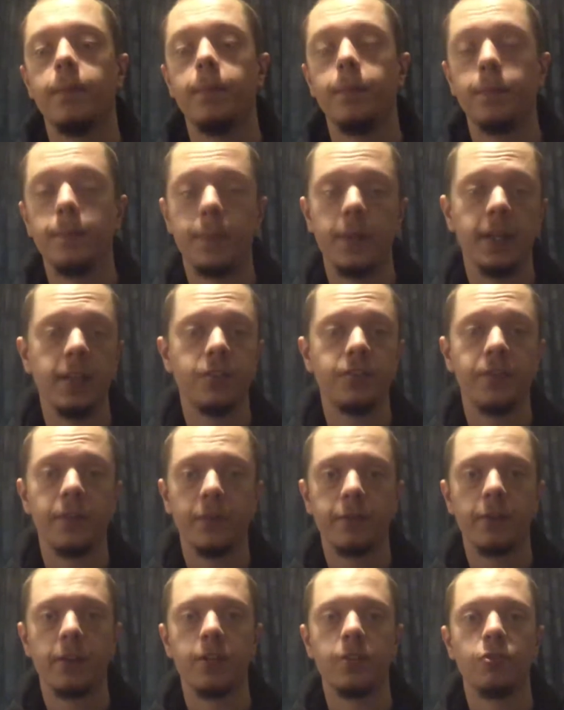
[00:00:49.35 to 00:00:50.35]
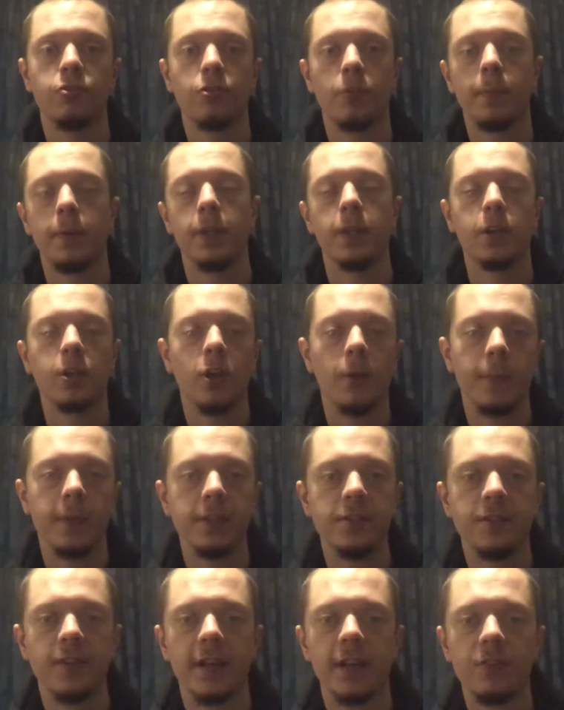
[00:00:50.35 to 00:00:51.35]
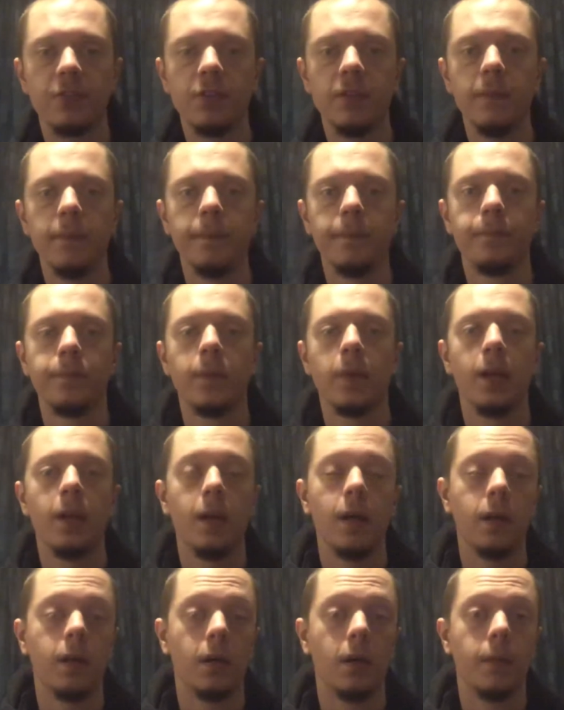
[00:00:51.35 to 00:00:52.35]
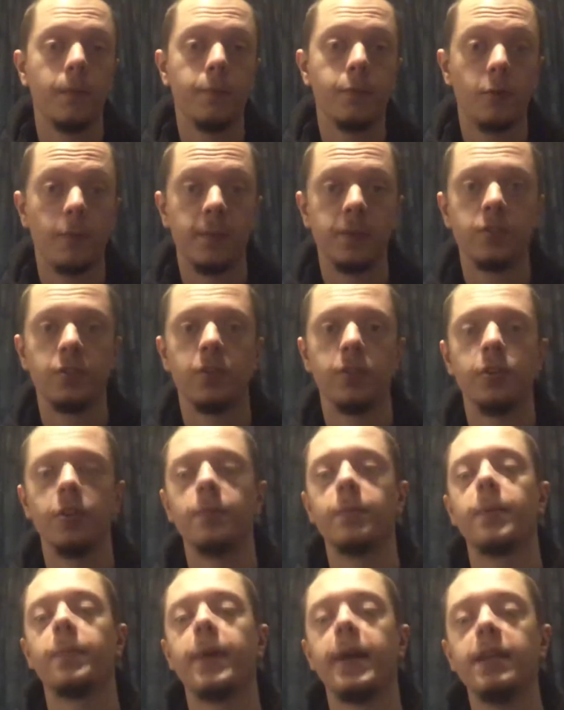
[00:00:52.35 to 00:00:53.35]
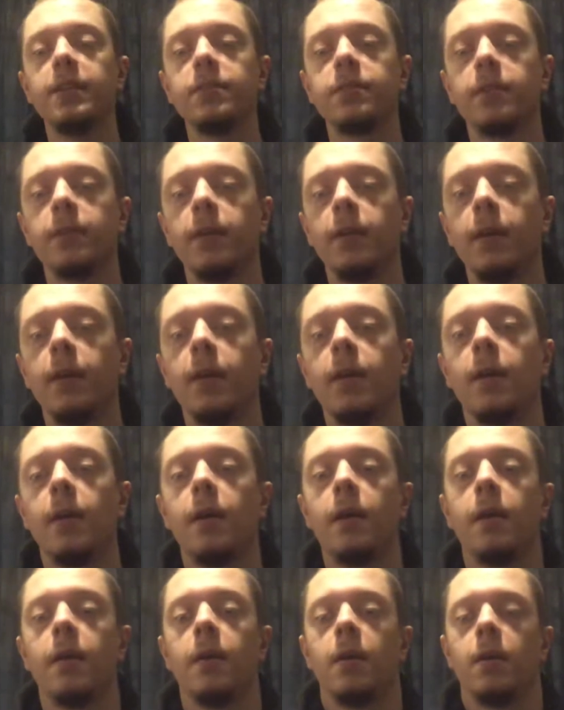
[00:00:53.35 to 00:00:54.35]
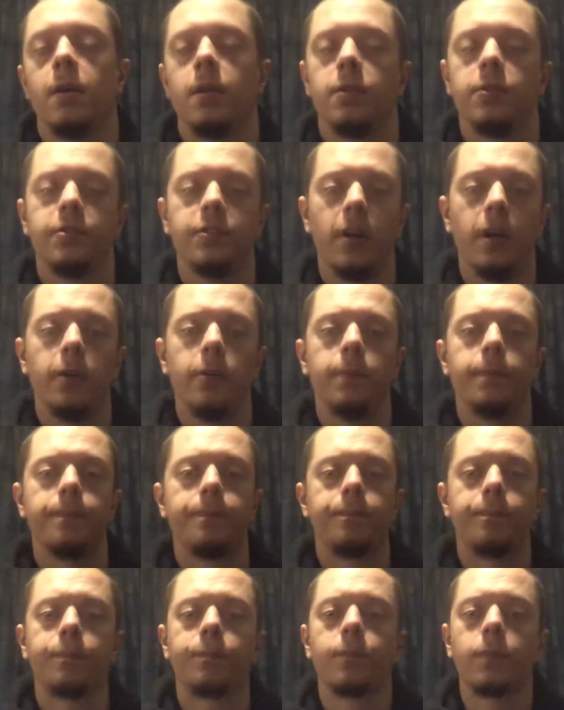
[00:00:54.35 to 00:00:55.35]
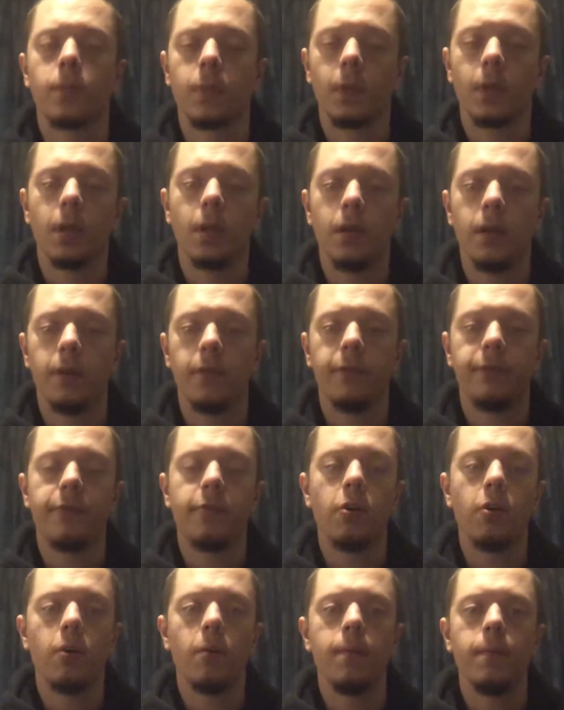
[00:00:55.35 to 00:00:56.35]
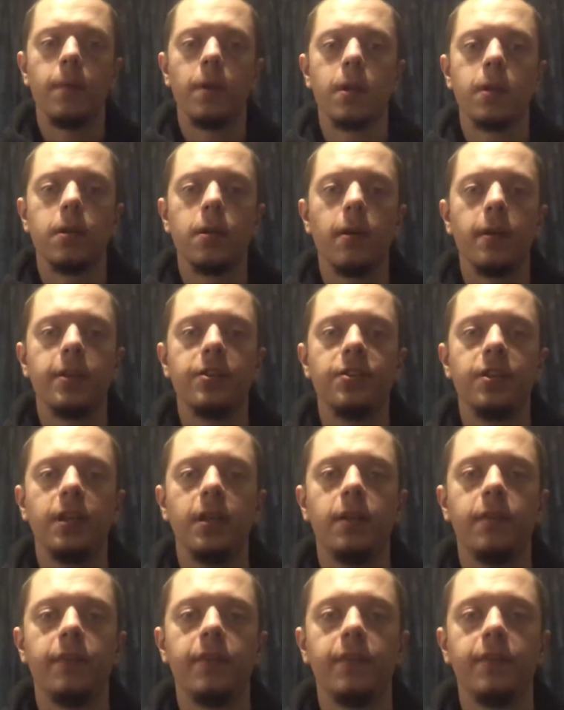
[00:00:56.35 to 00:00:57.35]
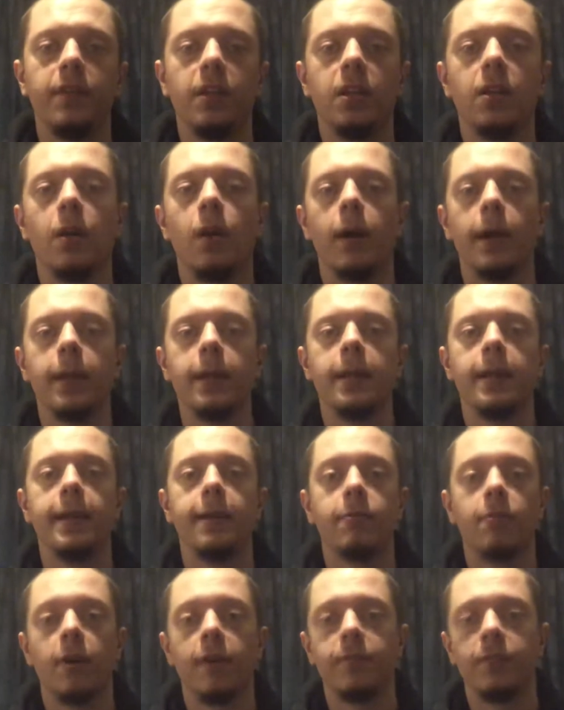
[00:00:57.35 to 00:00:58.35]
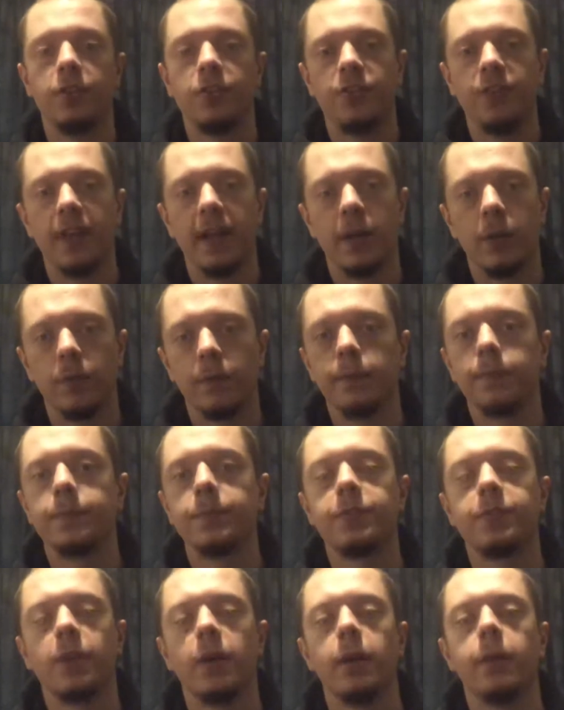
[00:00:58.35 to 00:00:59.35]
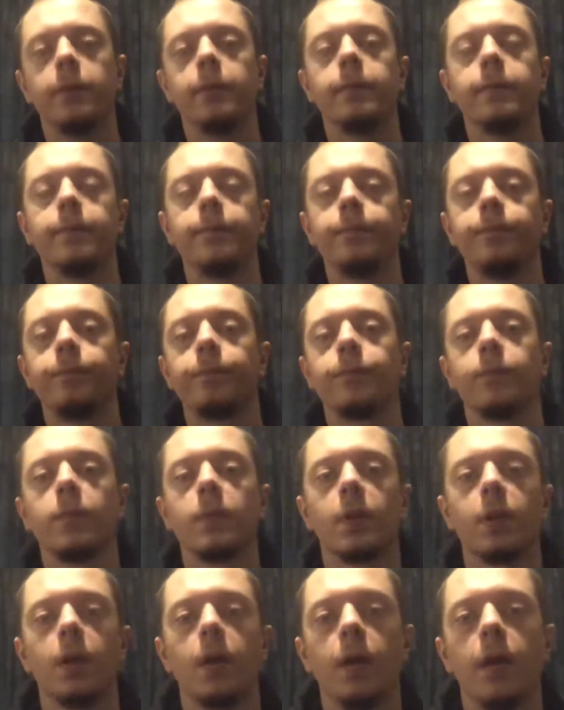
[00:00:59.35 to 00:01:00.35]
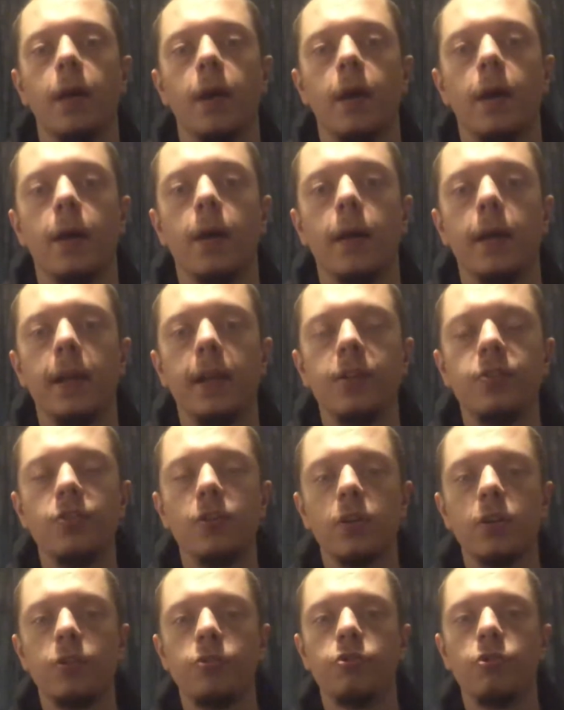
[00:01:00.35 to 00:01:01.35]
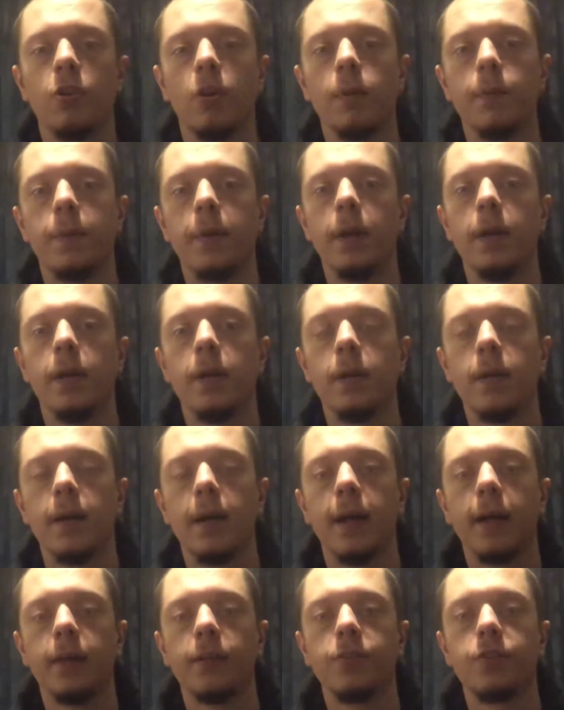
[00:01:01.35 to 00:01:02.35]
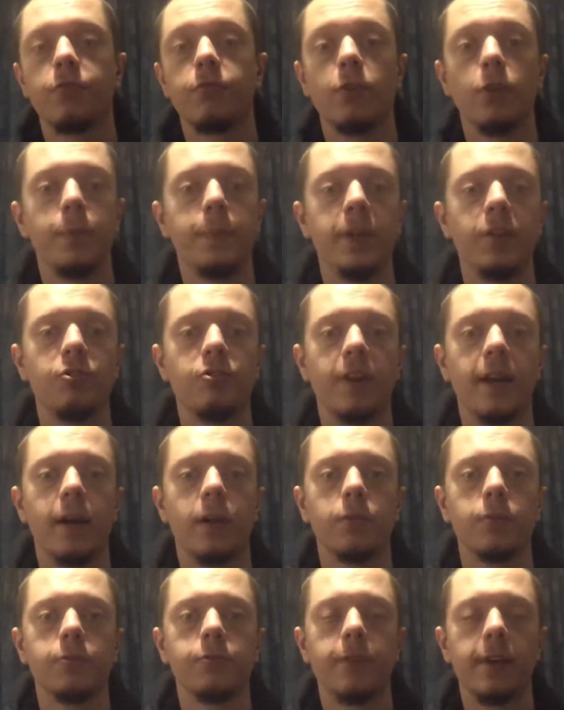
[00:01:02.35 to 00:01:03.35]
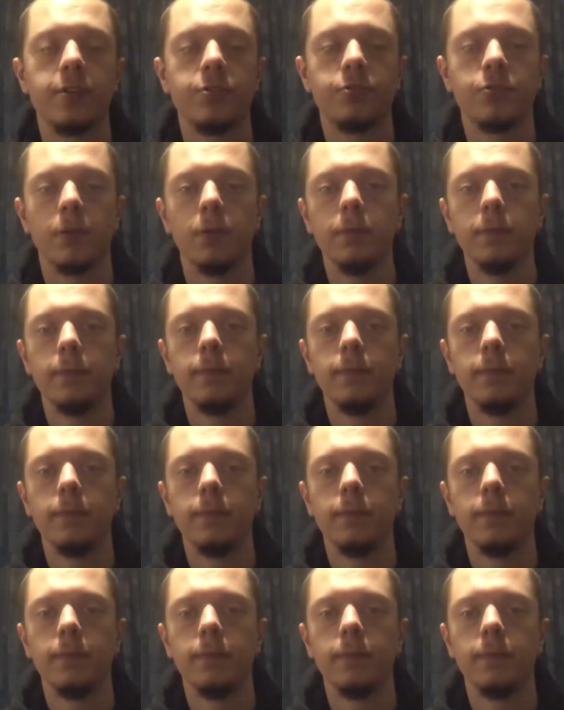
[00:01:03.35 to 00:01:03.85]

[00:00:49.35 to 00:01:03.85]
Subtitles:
please feel free to drop it in the comments section. And I promise I'll do my best. So, from 1959, he arrived in Seattle. So, he took a job at Ruby Chow's restaurant,